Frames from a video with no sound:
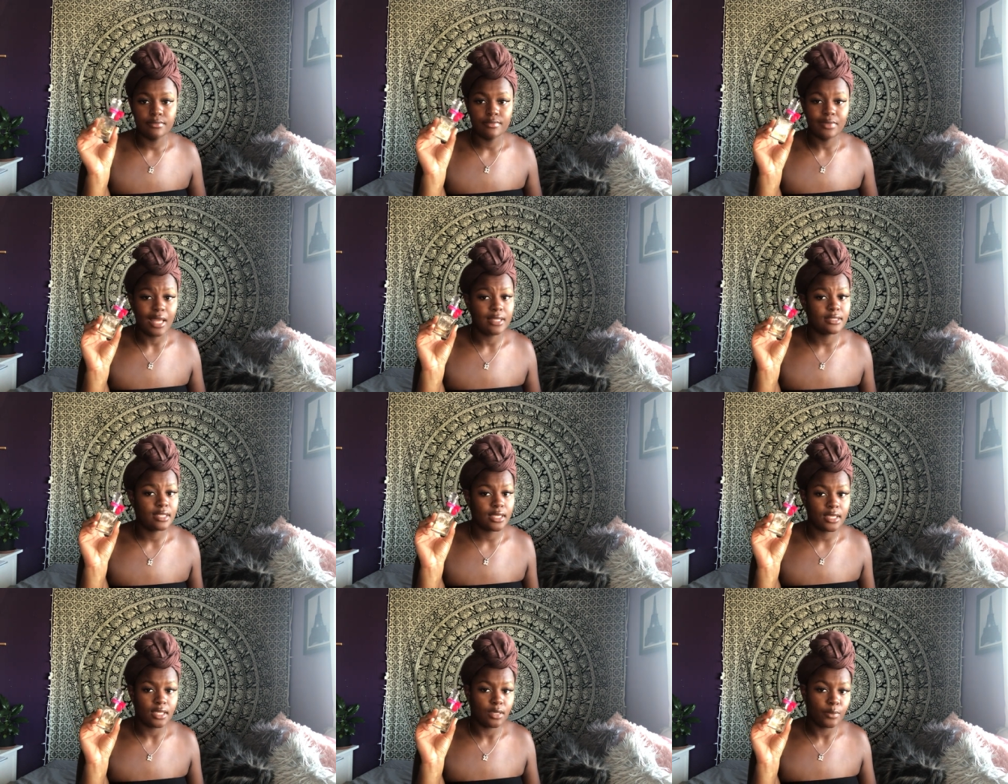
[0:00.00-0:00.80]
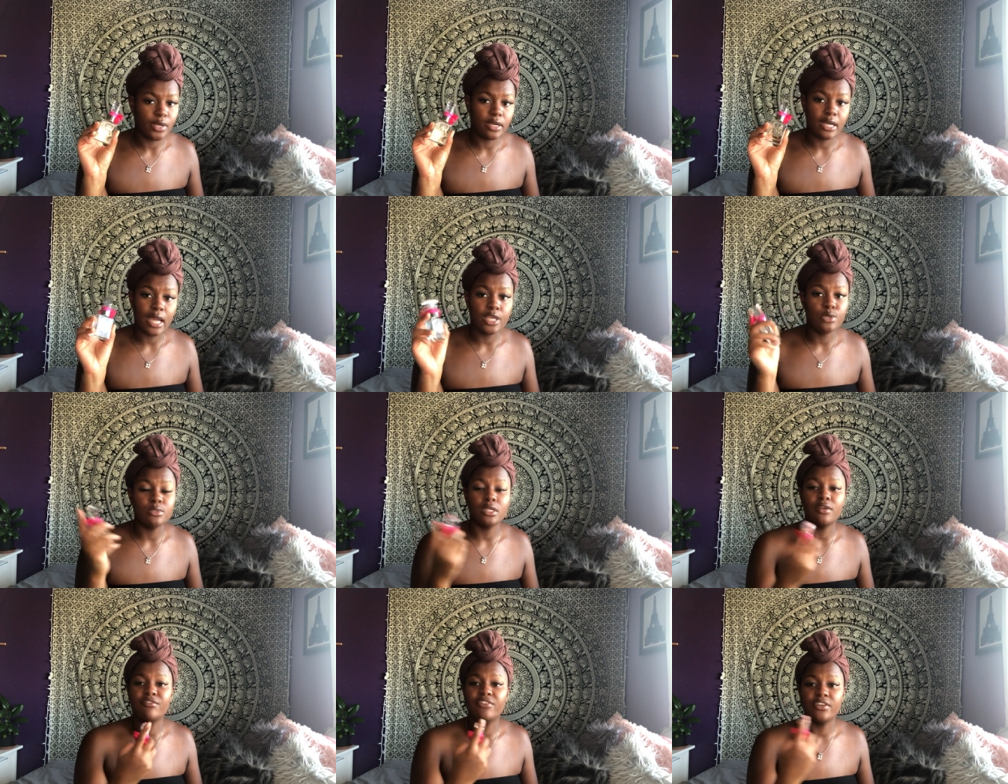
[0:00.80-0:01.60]
That's it. We are not
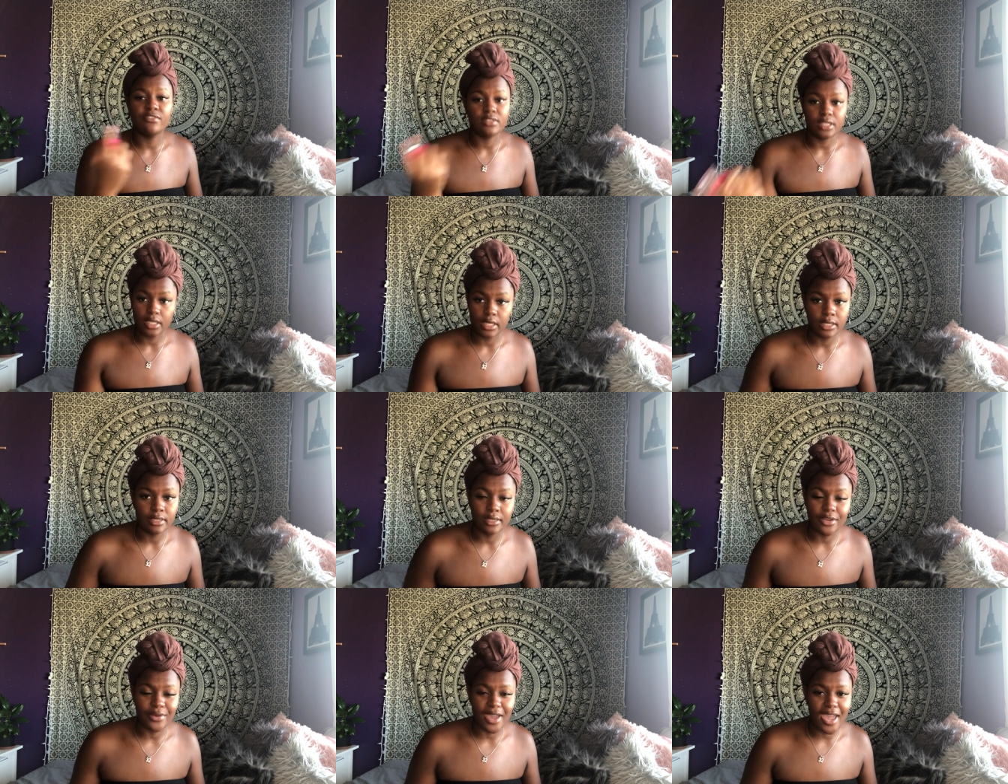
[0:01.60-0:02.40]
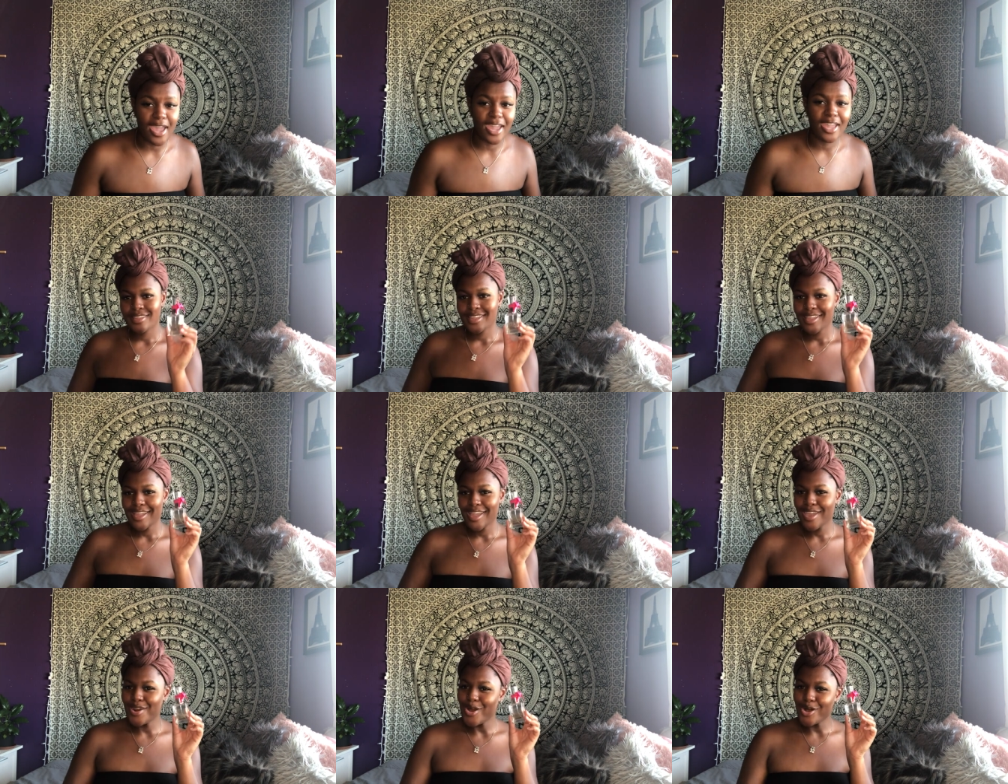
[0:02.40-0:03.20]
using 50, okay?
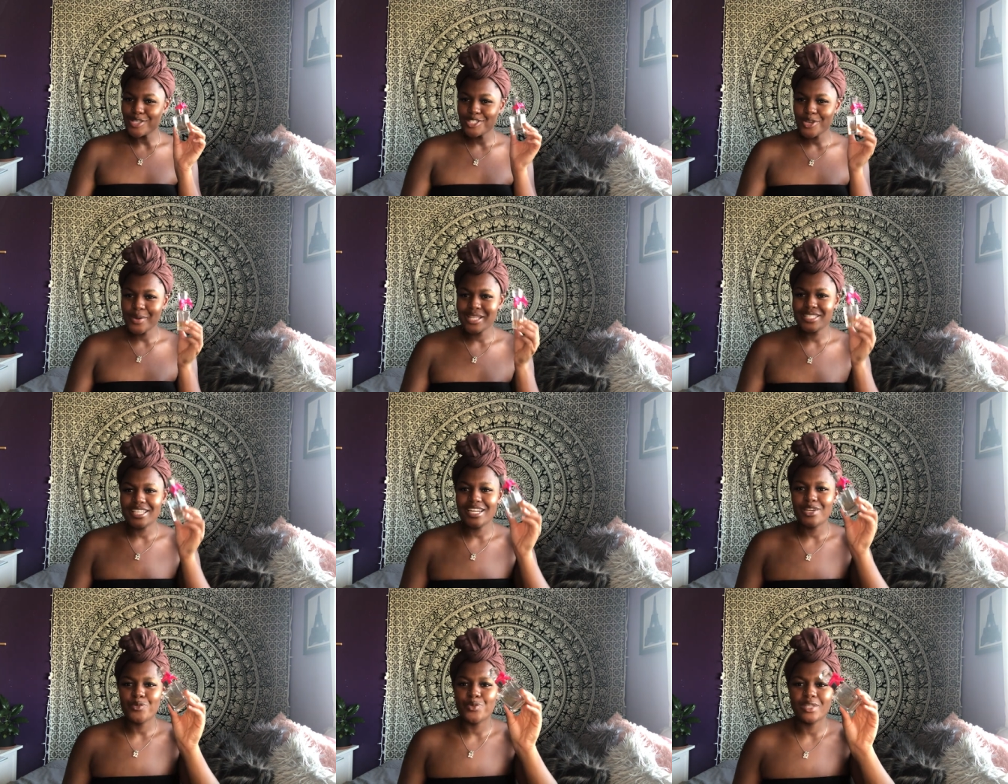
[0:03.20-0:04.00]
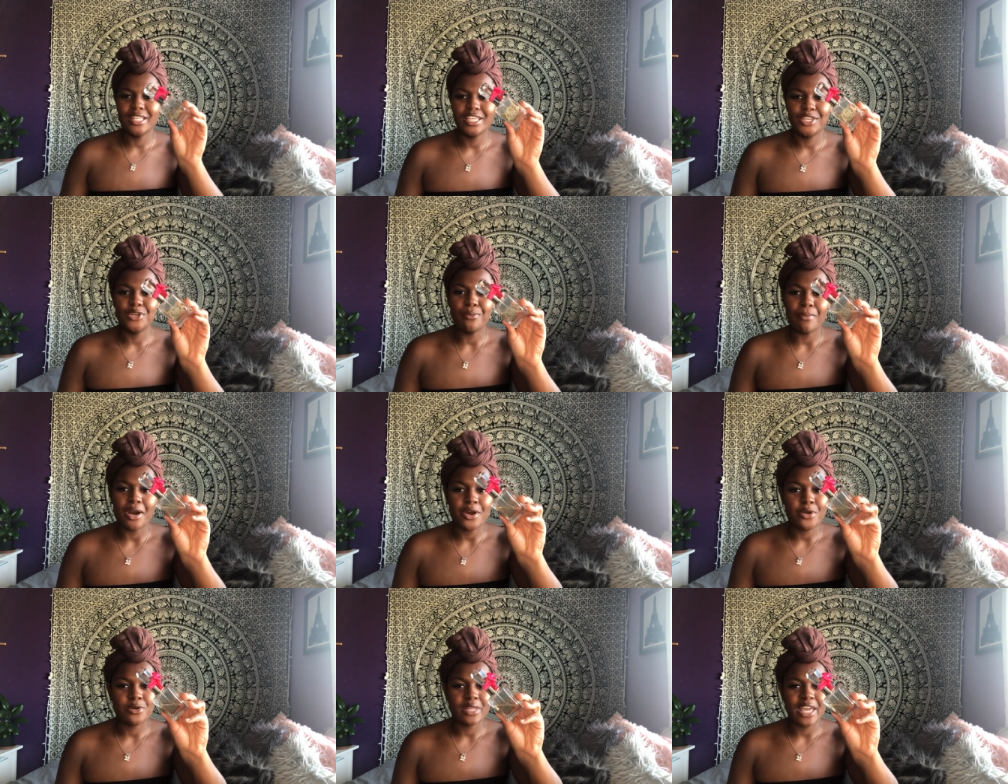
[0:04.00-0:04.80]
And also, it's in a really cute
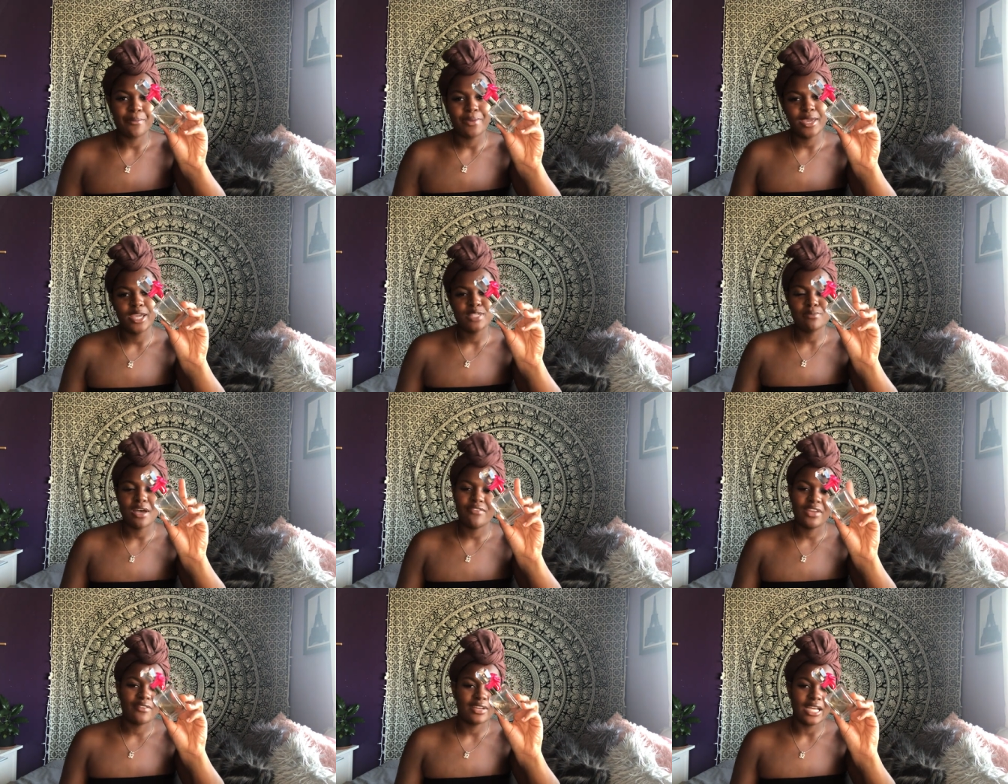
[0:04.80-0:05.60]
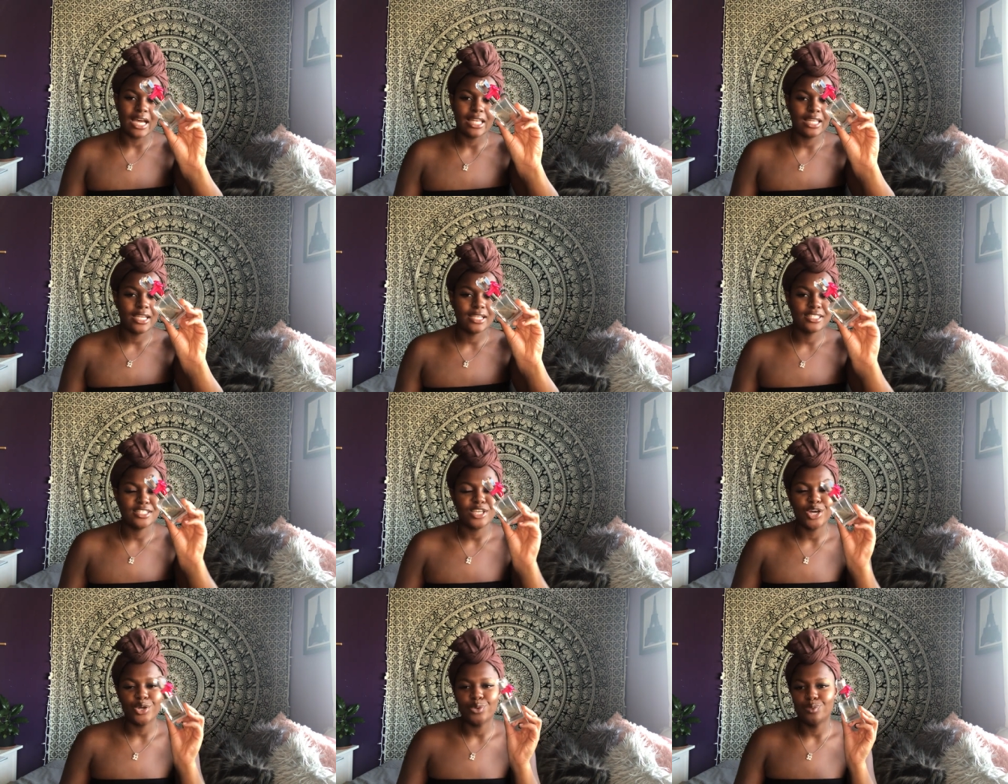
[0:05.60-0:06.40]
bottle. Like, pink is my favorite color,
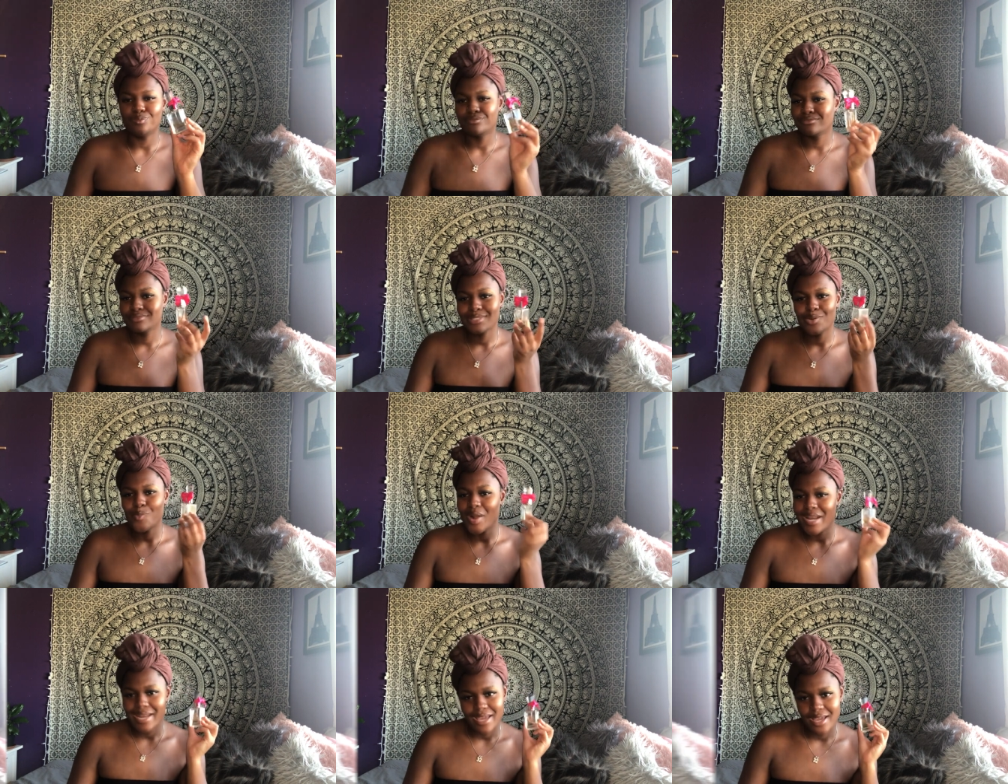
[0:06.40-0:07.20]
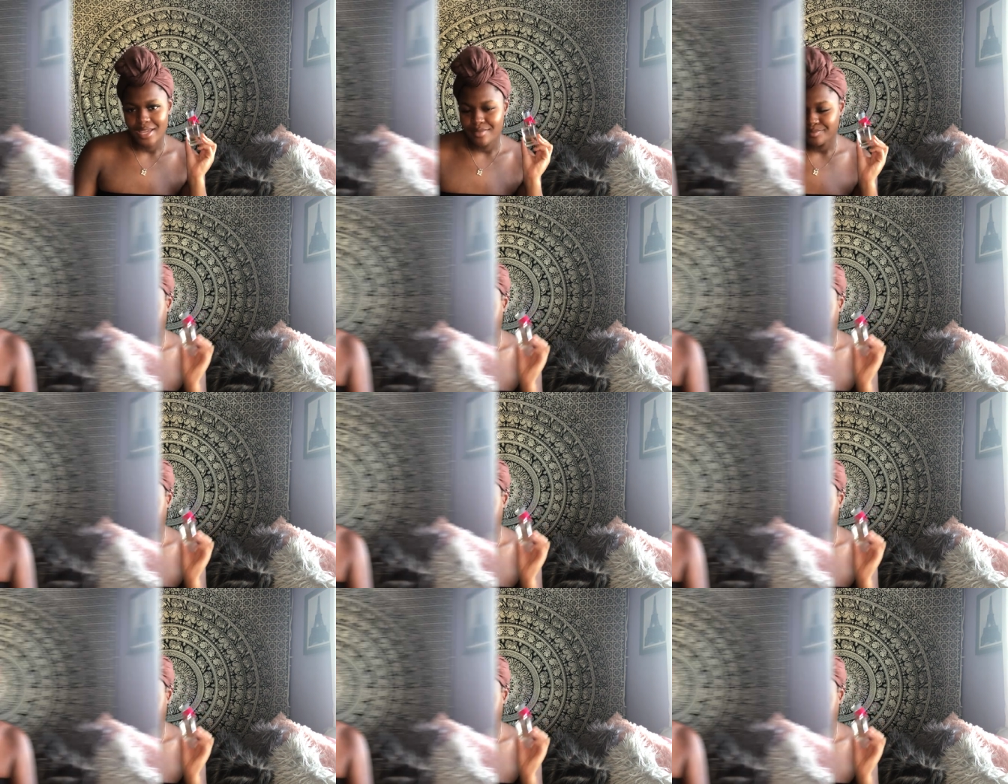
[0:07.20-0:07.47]
so why not?